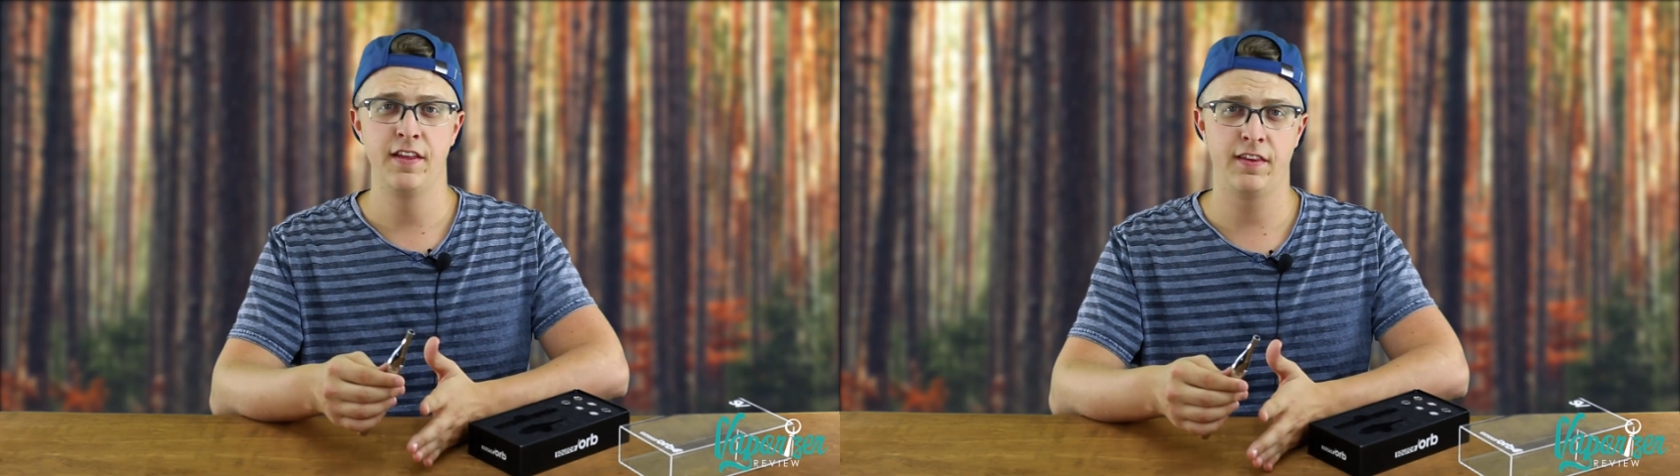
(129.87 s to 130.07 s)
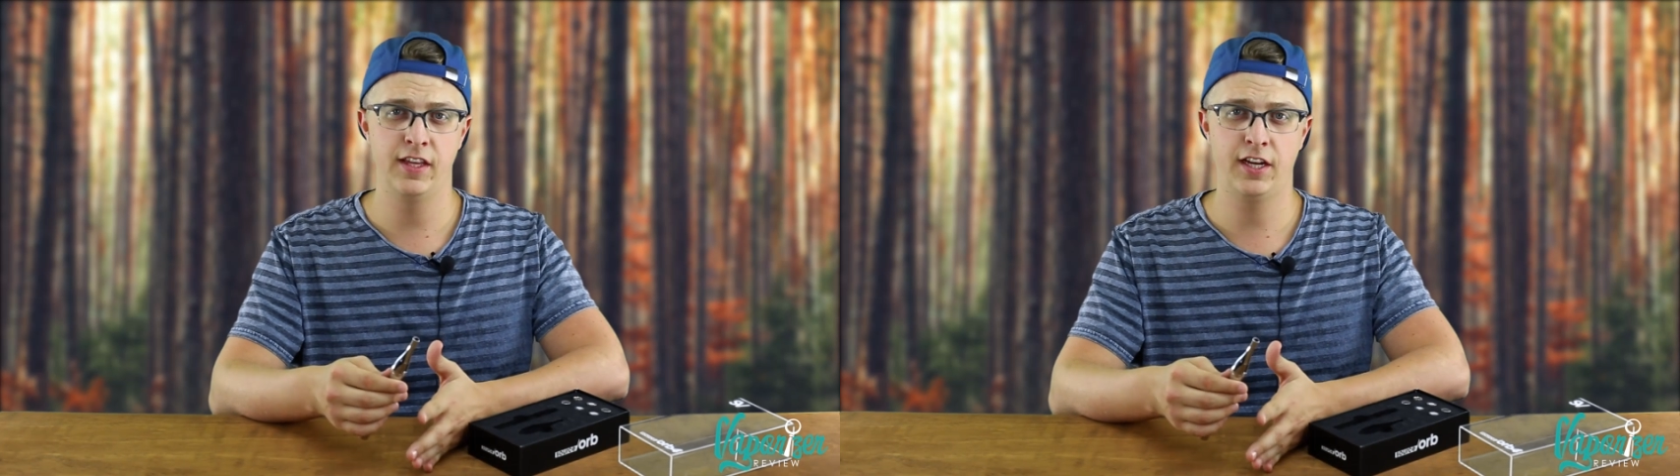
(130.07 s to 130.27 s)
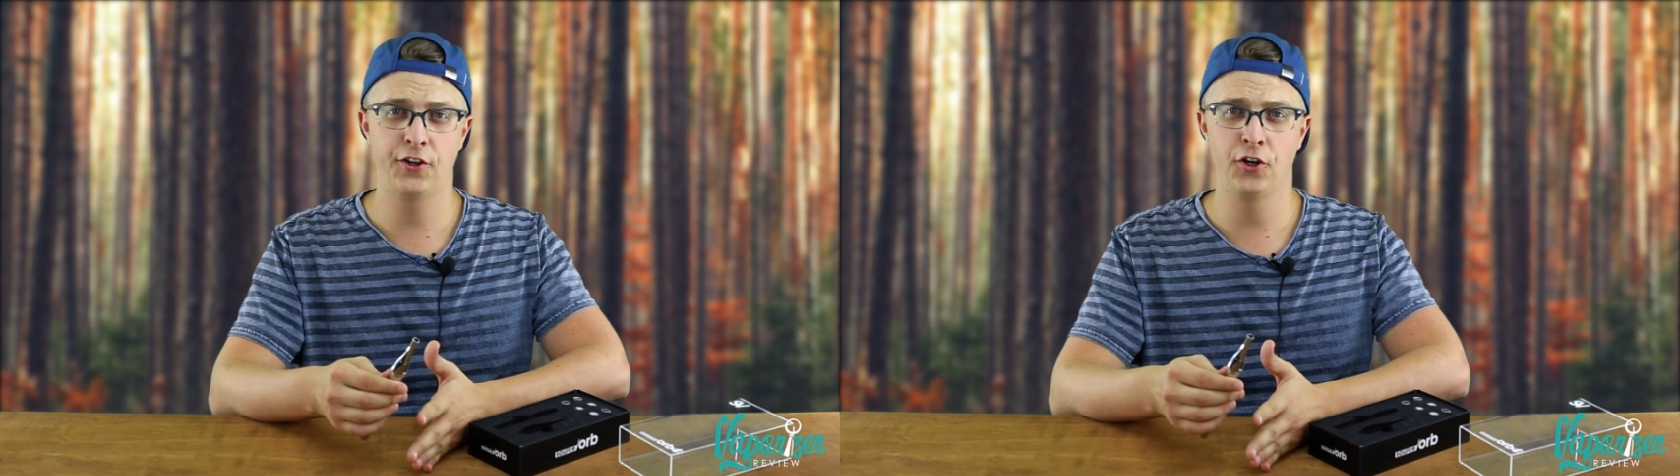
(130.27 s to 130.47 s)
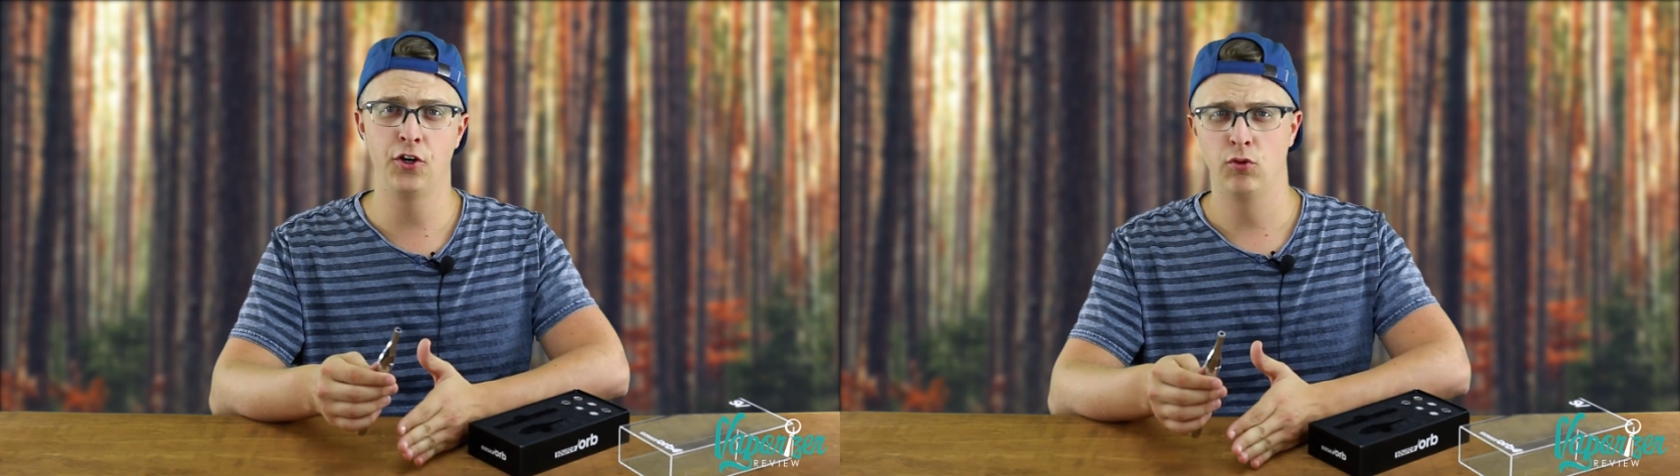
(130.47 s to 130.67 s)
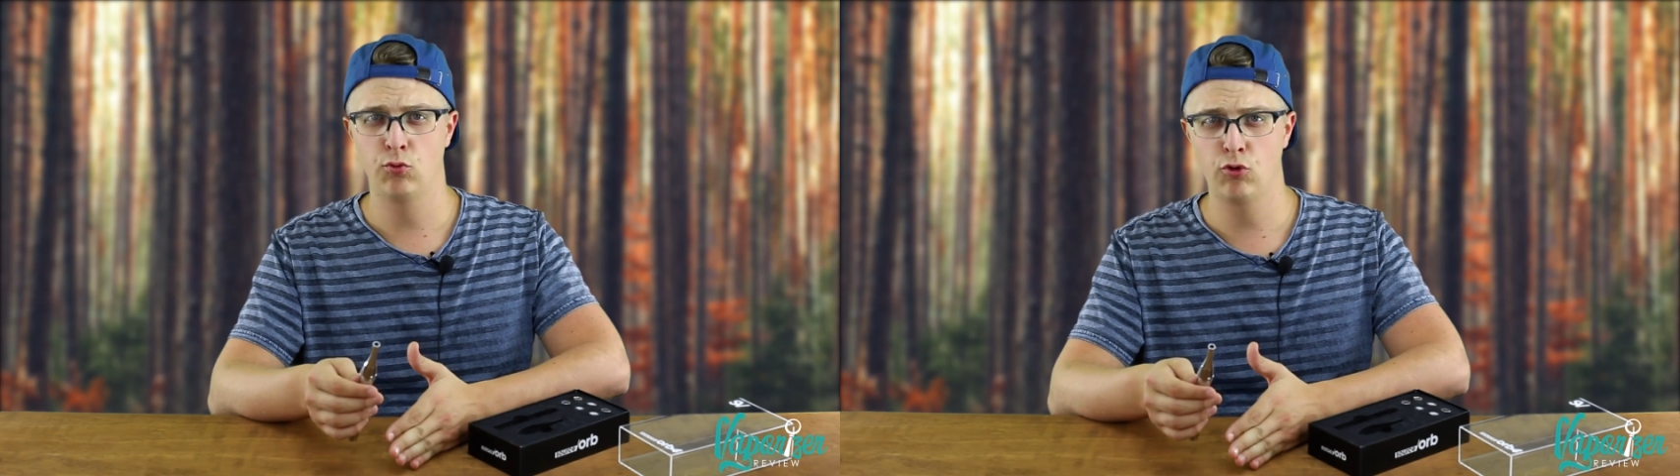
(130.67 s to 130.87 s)

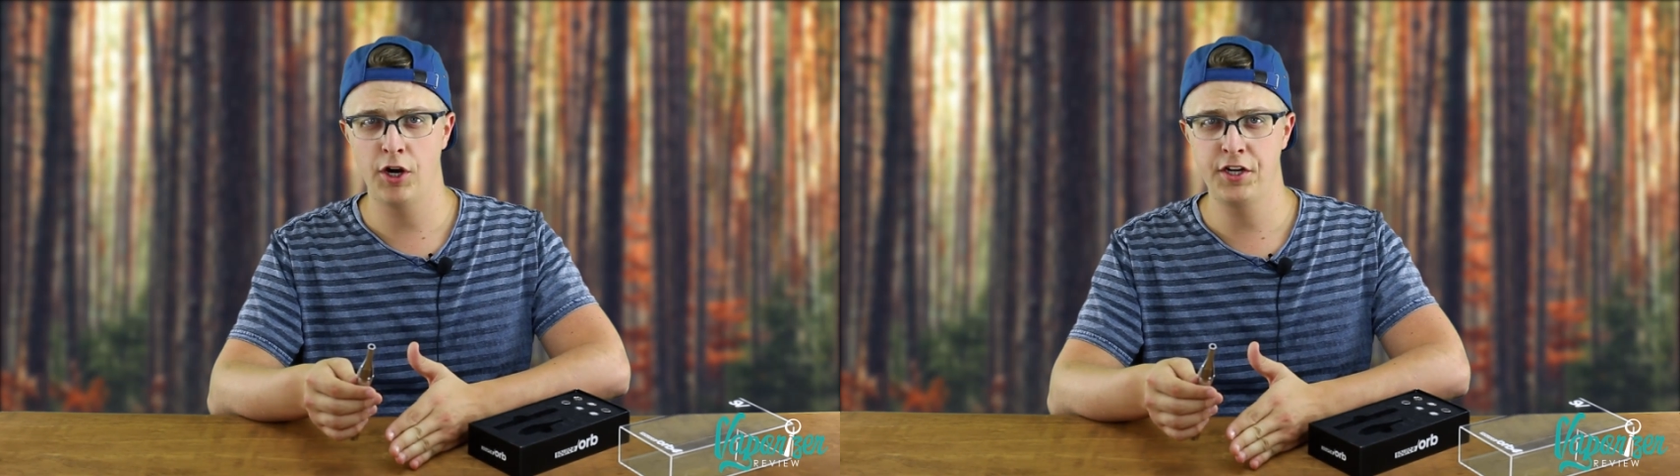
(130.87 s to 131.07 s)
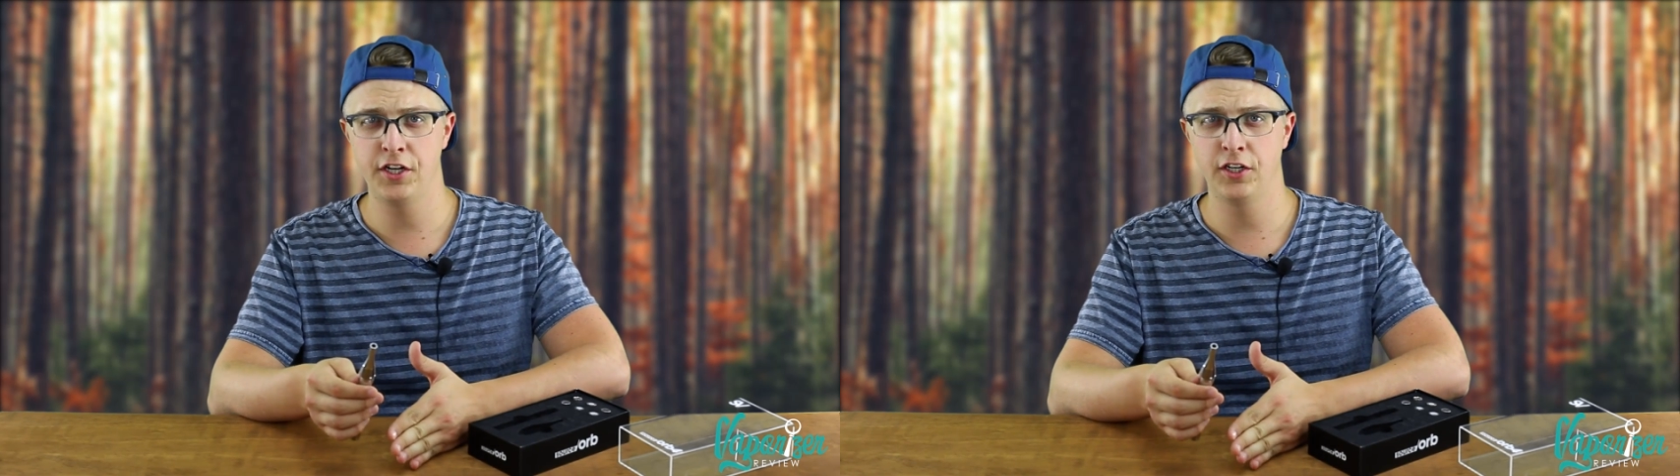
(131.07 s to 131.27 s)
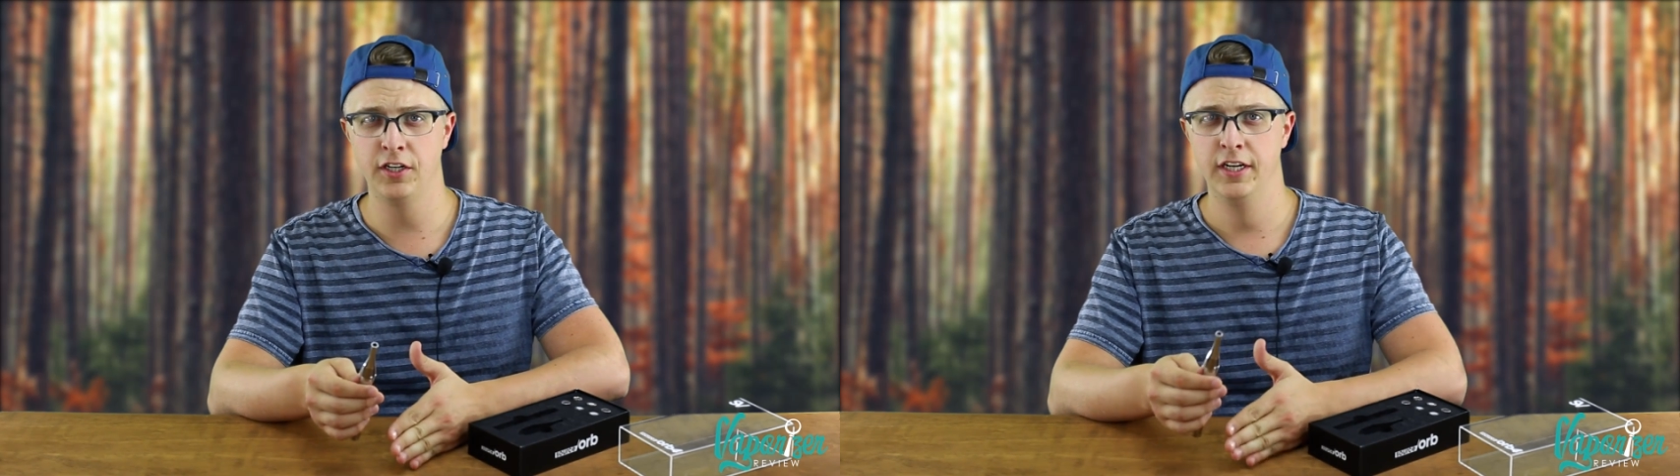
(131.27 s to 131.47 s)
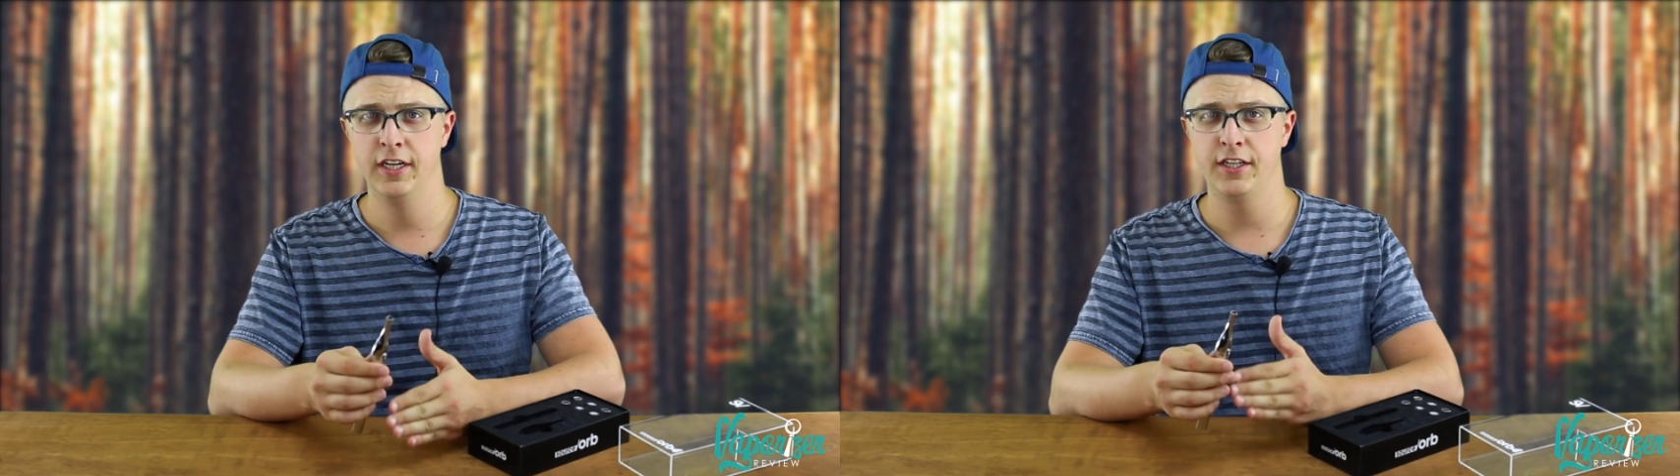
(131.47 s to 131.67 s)
thicker, runnier,